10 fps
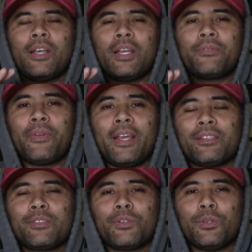
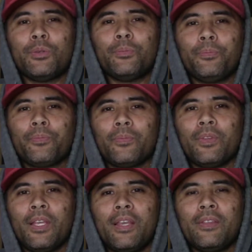advanced zoom
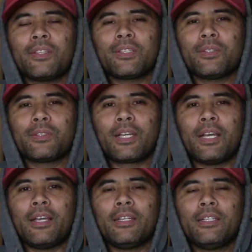in this little
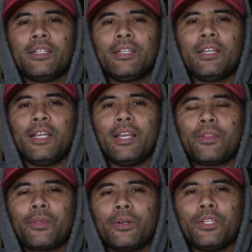guy
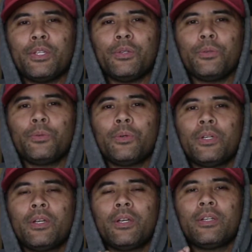and 32
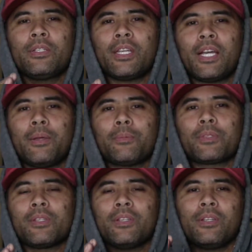
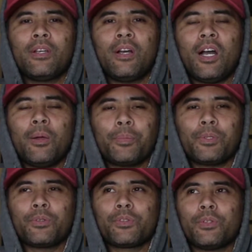times
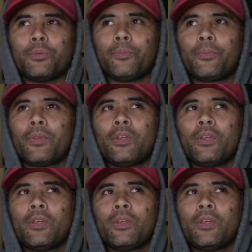optical zoom.